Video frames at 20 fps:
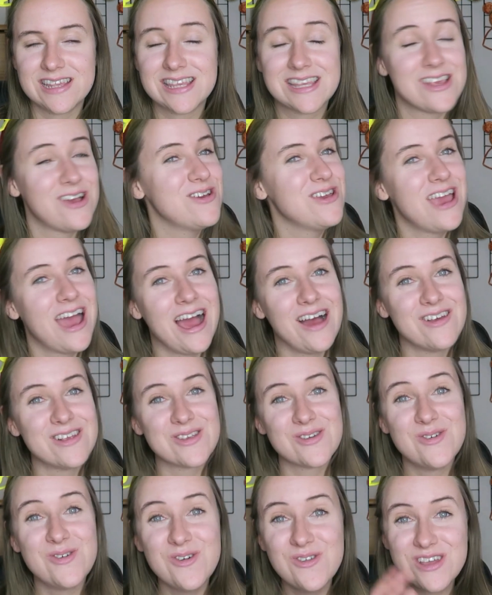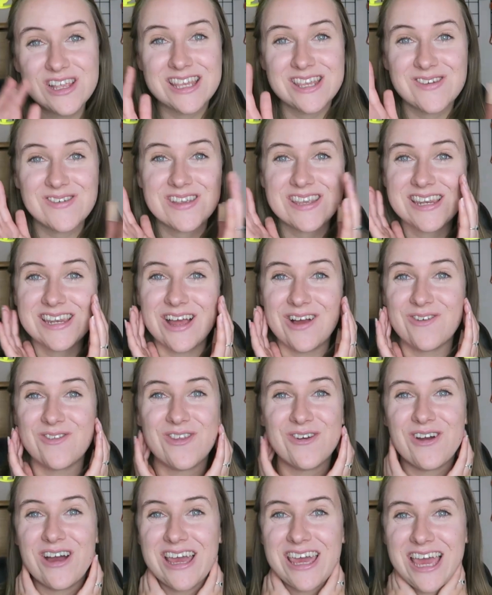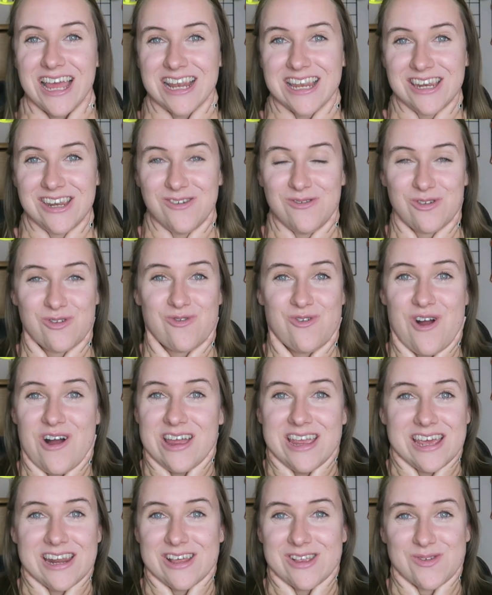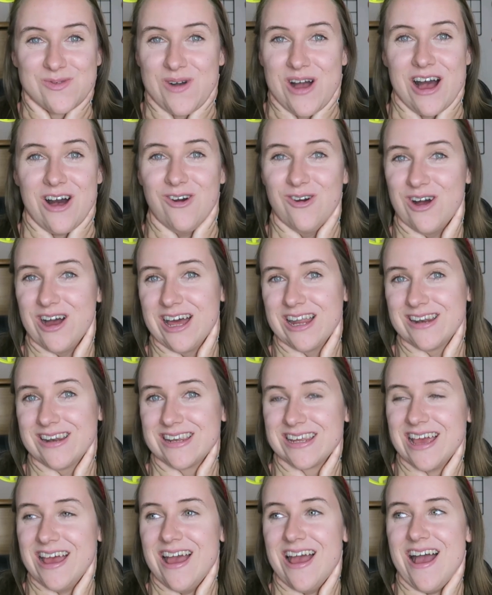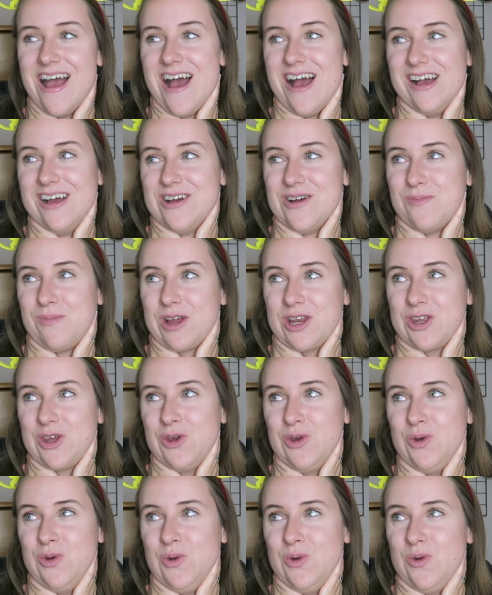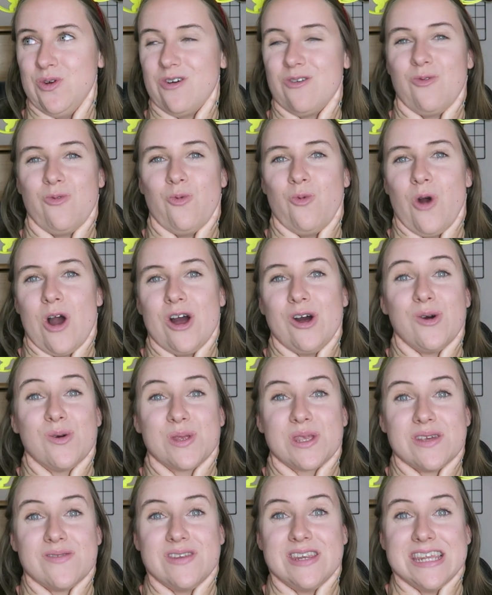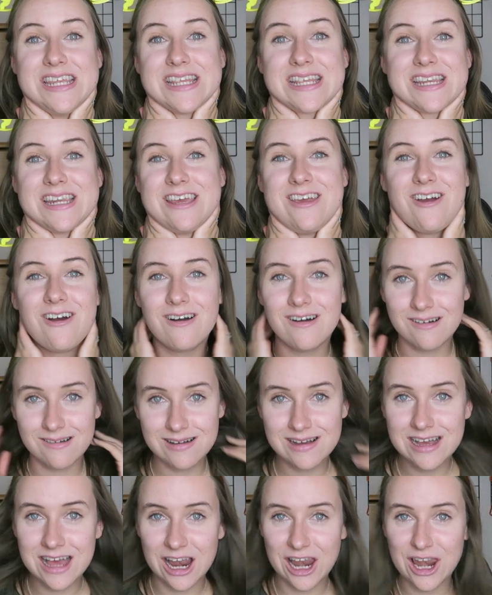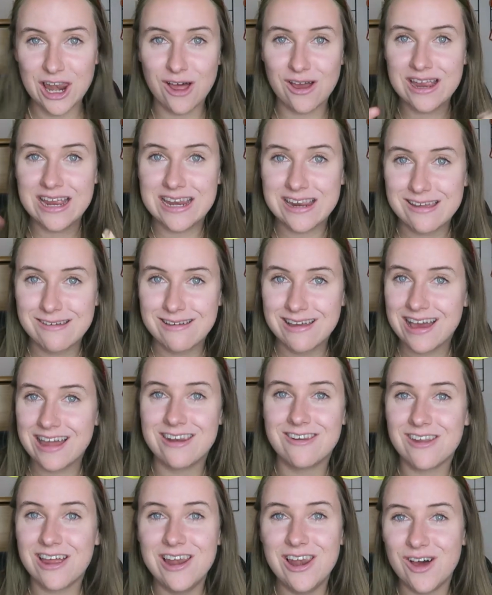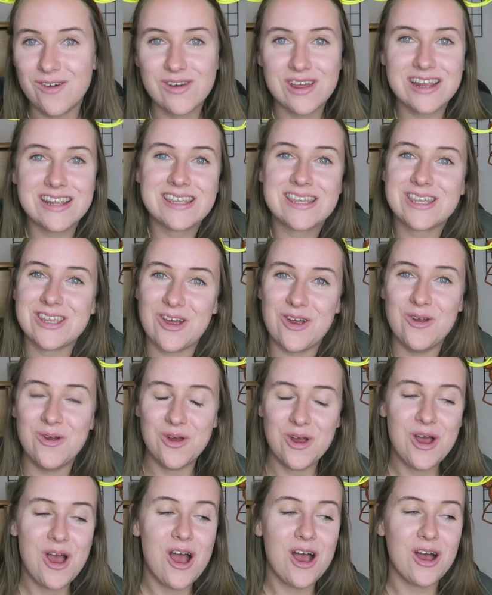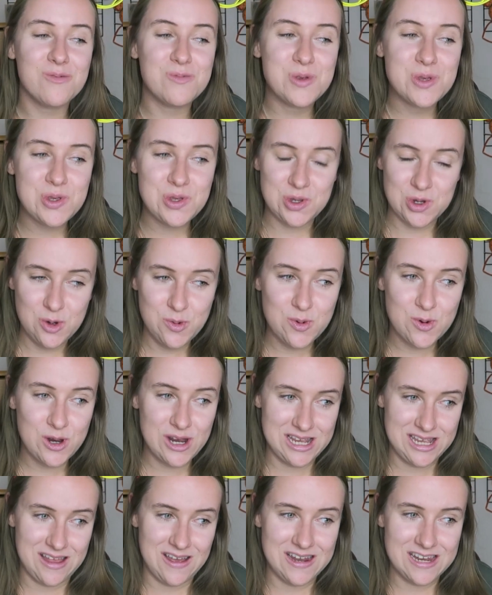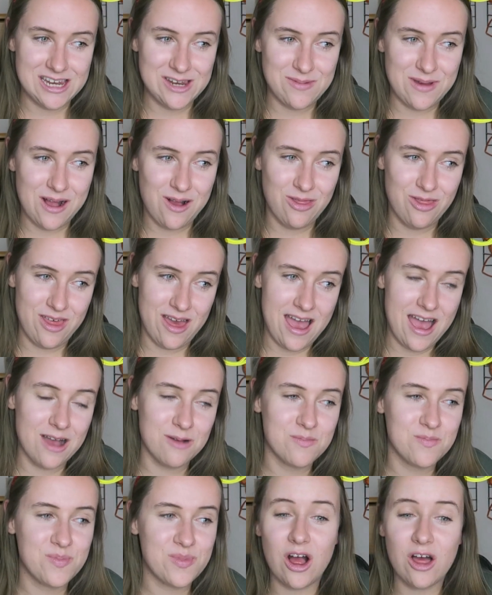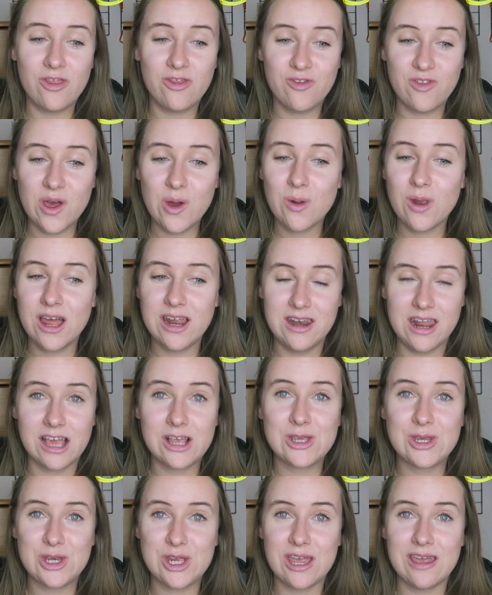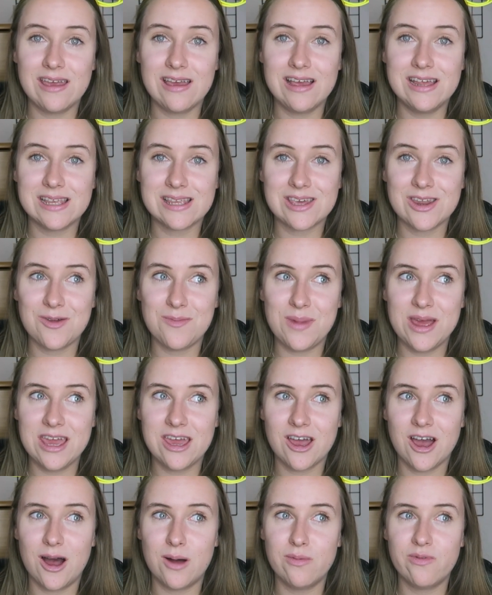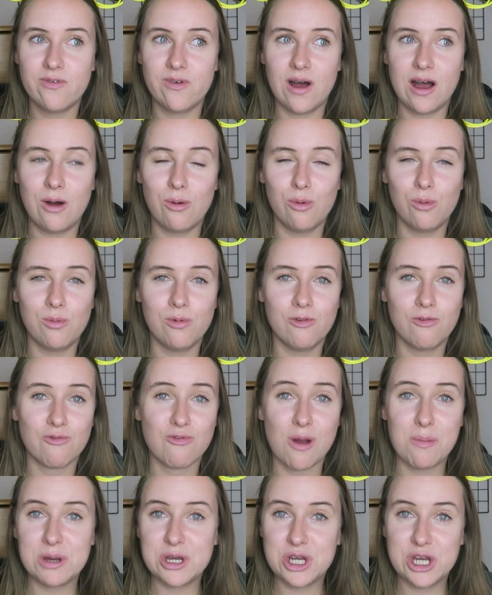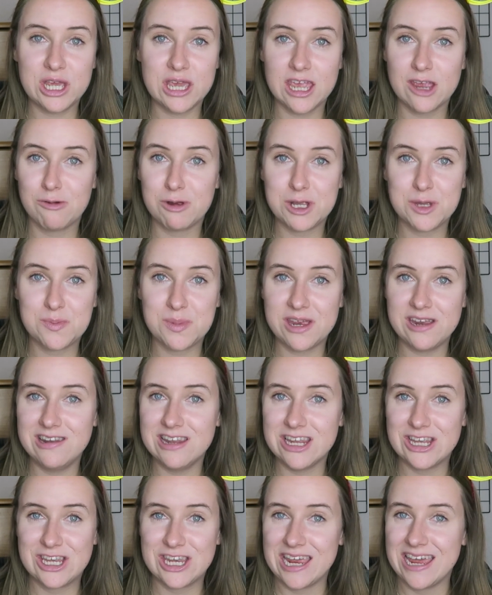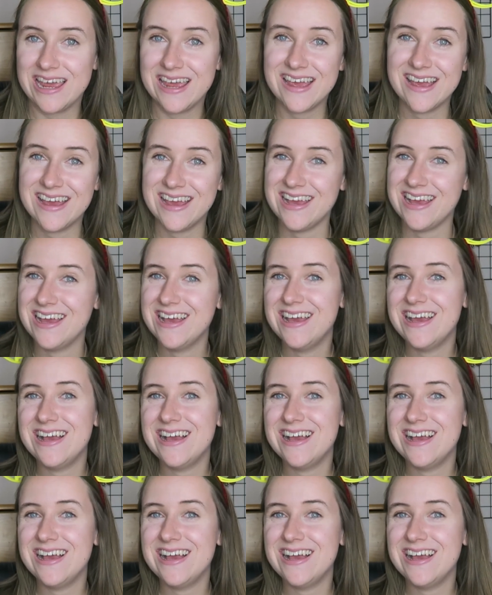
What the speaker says: So yeah, it's all this sort of stuff that I get to do with Ryan as well. And my two worlds of Disney are colliding and I love it. So I'm super excited about that. I feel like next year is gonna make up for how rubbish a year it's been this year.